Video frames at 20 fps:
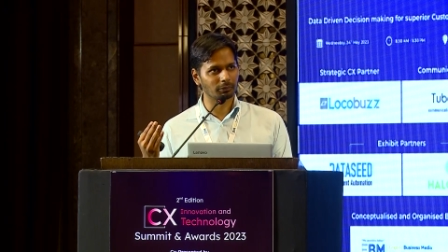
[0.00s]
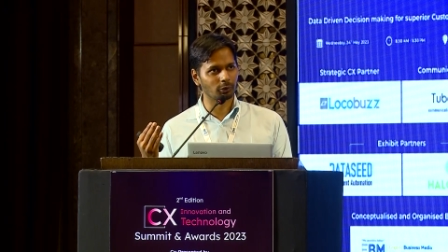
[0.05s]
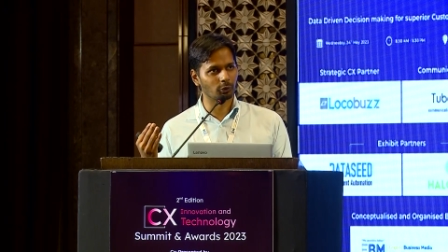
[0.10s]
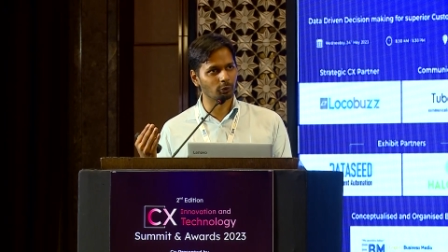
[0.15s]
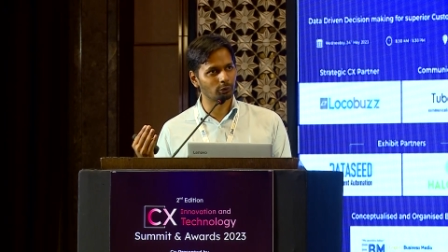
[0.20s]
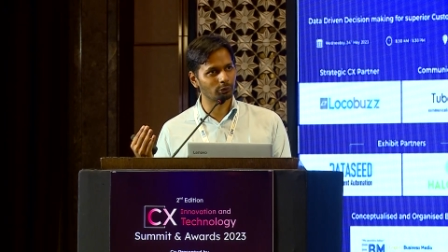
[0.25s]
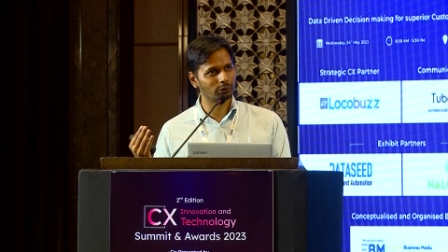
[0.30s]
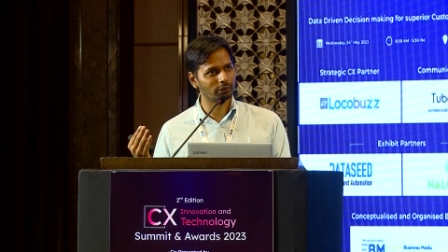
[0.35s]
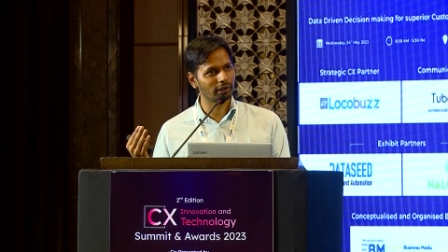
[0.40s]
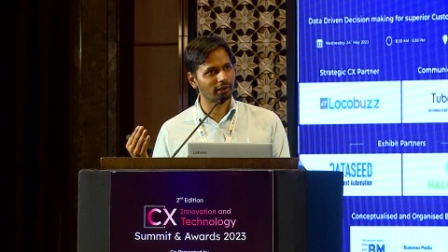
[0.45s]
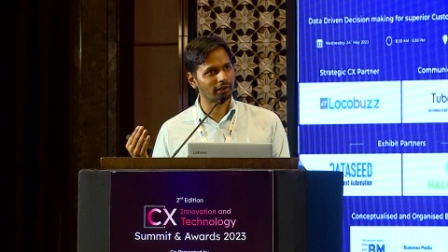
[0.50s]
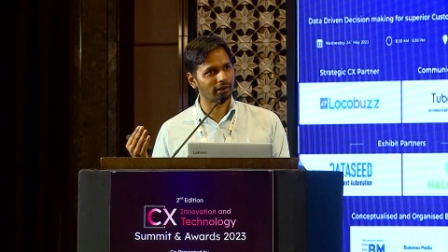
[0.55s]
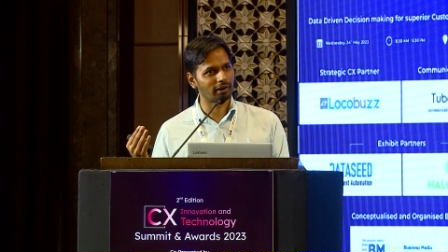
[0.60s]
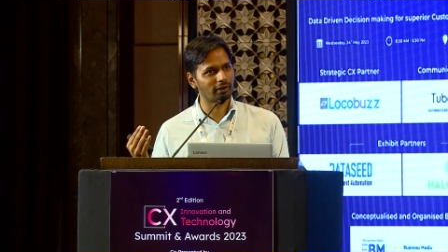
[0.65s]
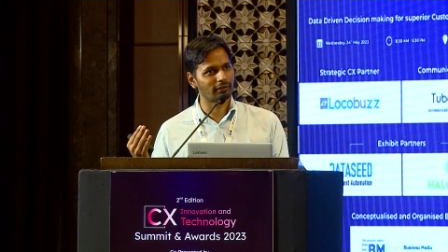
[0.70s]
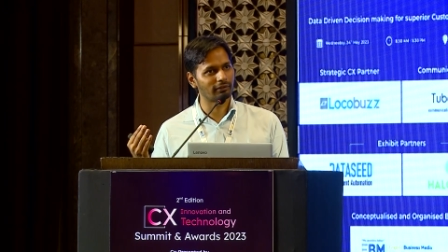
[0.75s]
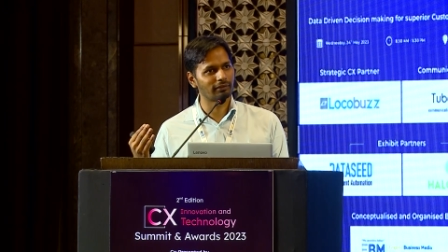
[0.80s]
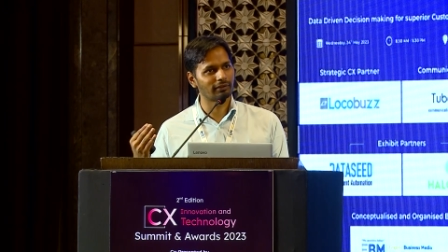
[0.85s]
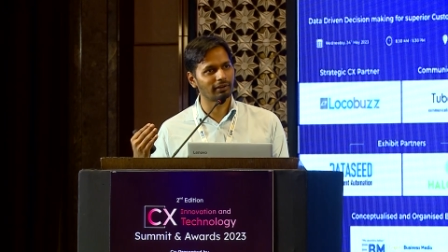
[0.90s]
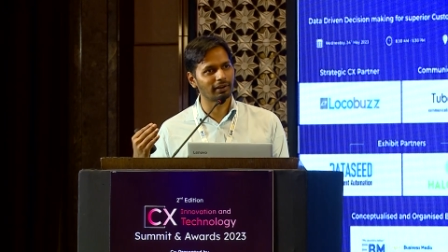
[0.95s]
go through a
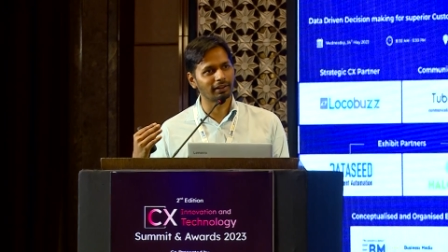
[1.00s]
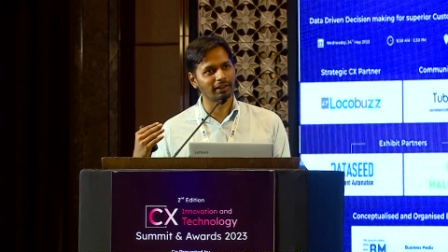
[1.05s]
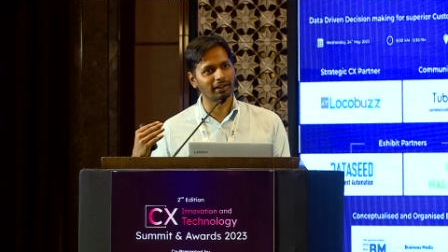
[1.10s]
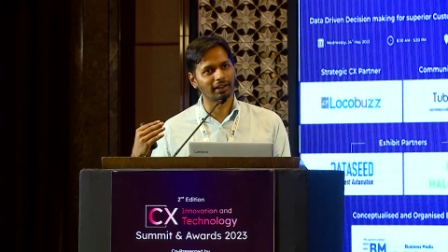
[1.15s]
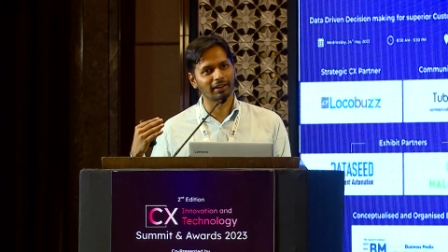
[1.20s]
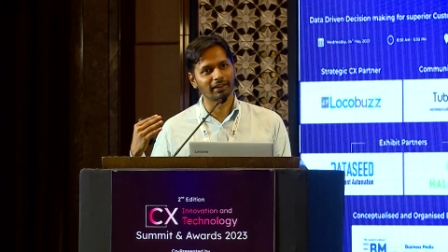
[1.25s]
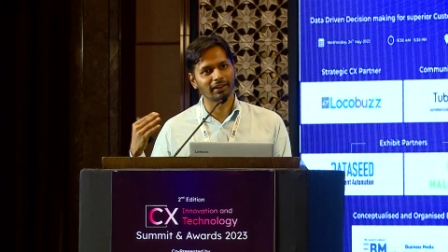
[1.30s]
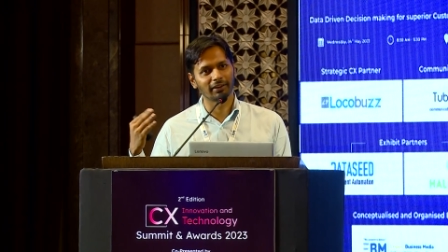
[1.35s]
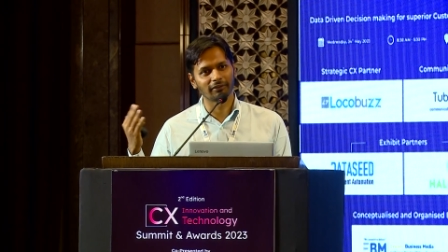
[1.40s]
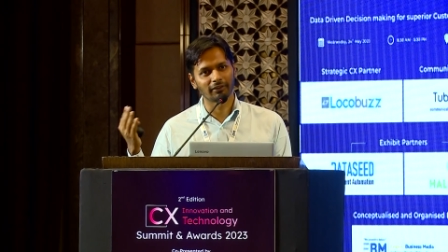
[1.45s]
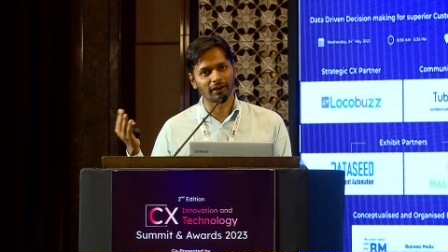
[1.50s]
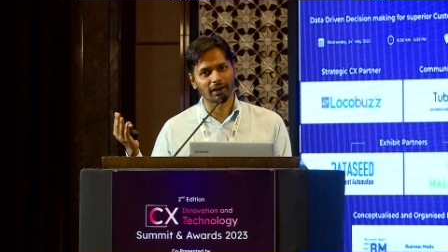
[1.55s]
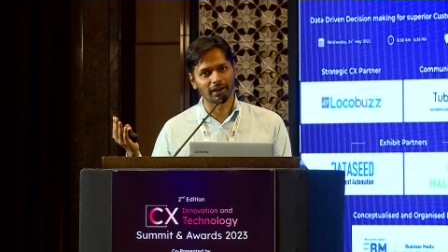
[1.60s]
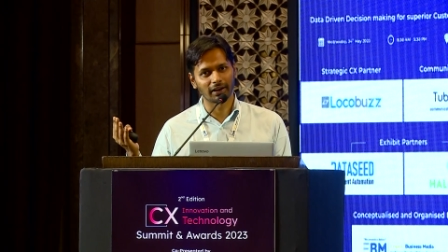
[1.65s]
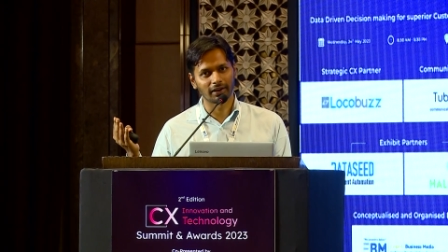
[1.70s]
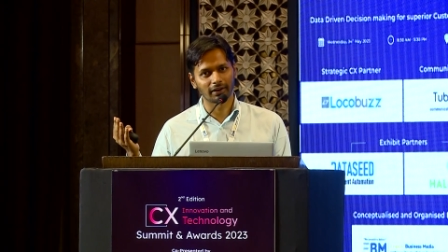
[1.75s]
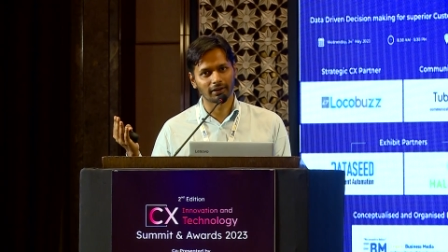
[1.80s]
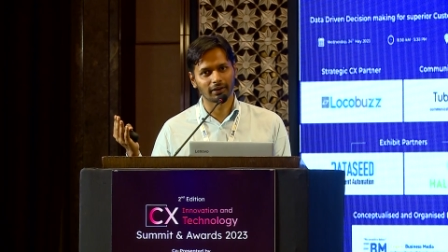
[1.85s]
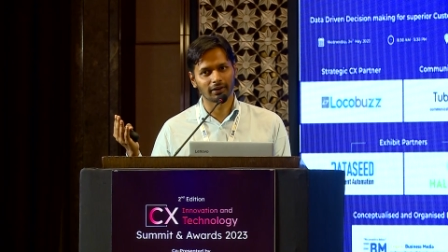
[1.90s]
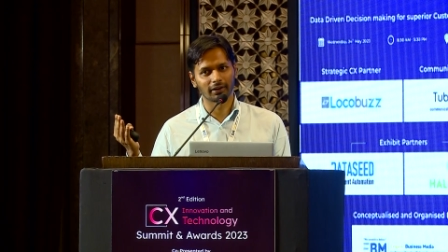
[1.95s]
rough and then they
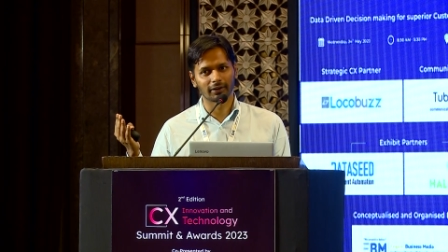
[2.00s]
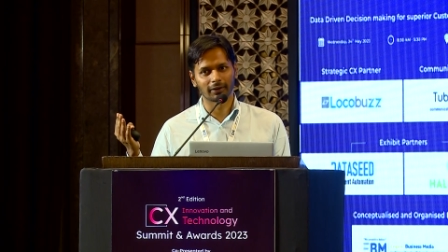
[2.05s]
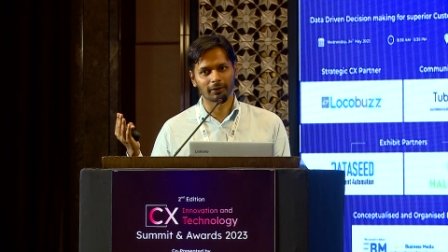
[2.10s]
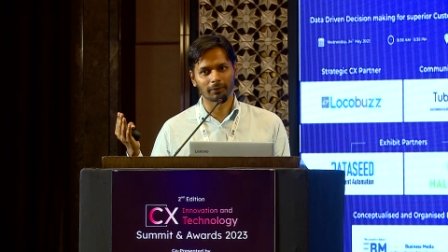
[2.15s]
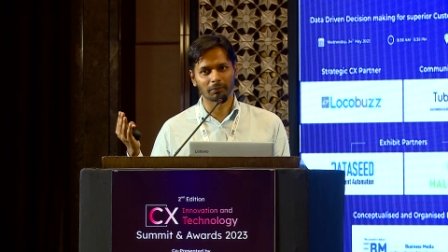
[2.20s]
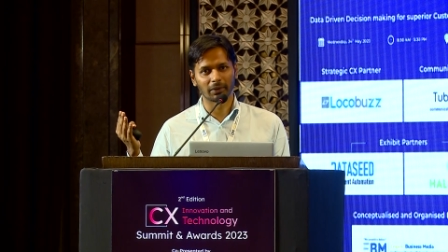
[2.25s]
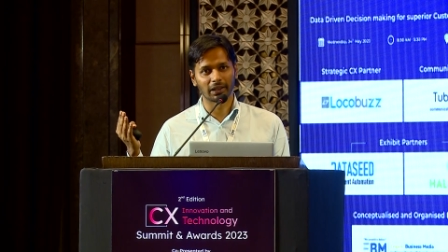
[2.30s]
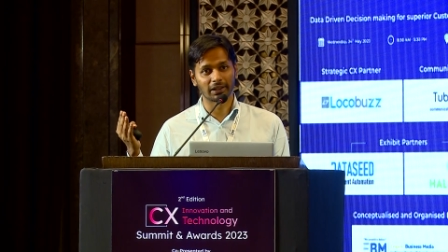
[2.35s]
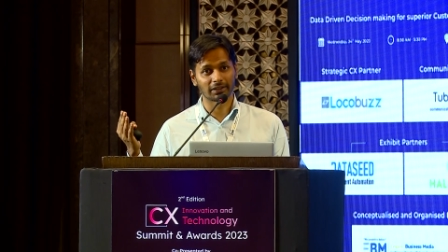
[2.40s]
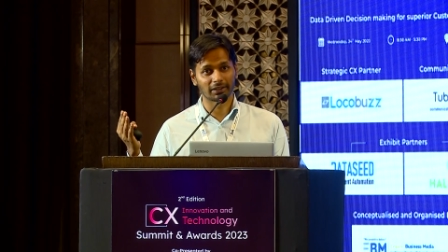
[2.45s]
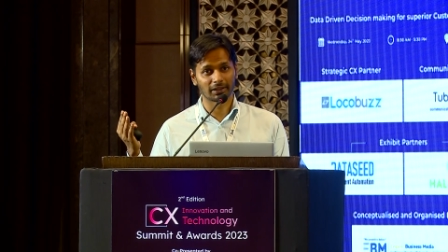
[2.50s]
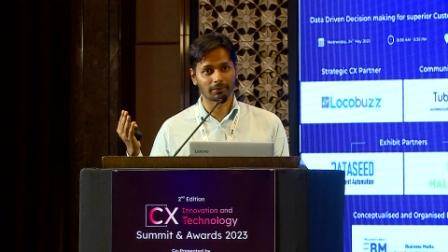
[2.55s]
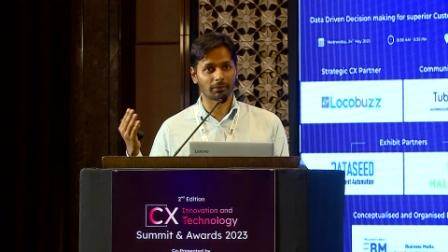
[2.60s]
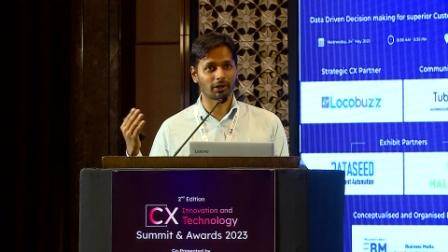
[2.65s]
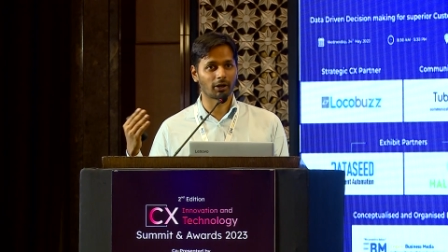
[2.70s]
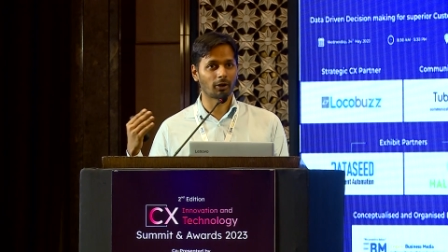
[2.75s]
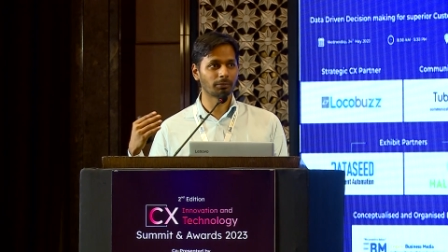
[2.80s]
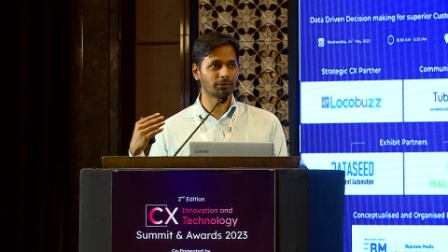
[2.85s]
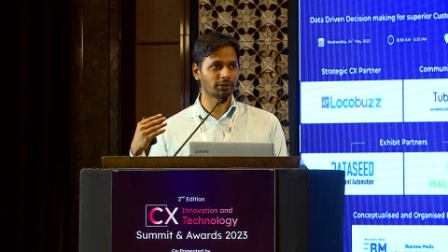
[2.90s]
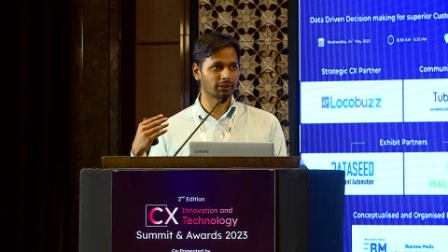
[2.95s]
find uh, mainstream
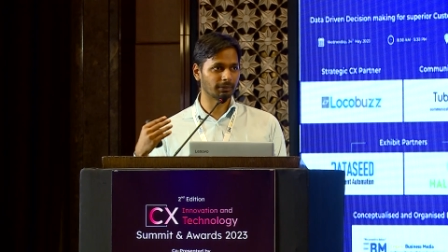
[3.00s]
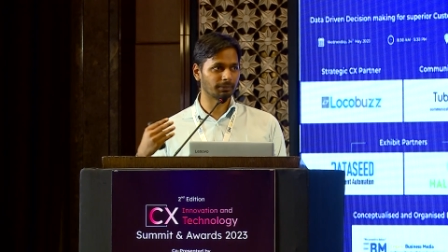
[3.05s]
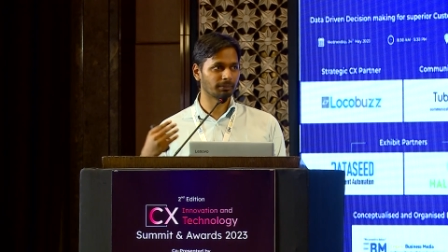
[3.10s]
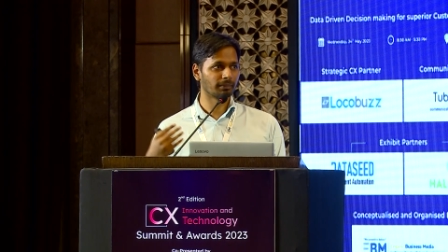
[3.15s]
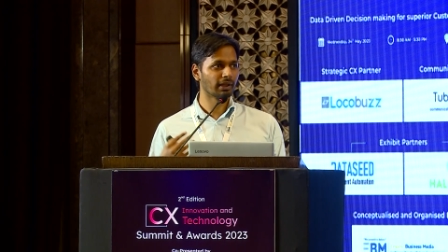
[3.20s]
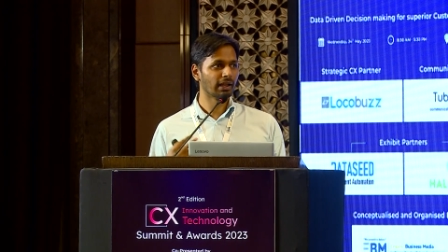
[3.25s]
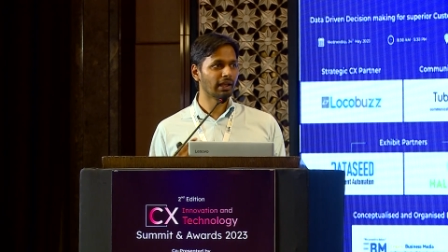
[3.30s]
adoption